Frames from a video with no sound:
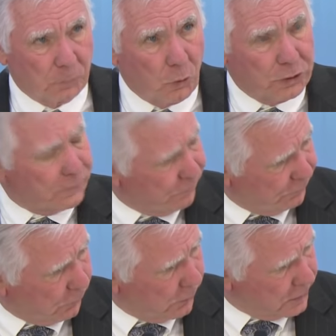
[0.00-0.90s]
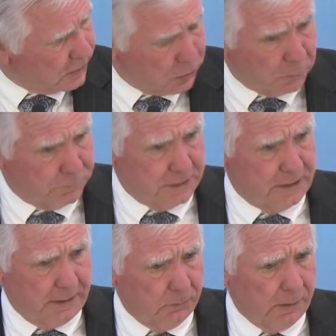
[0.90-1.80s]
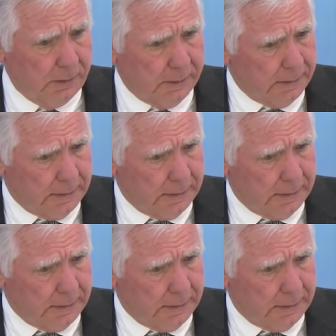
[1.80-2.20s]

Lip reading: on the surface anyway,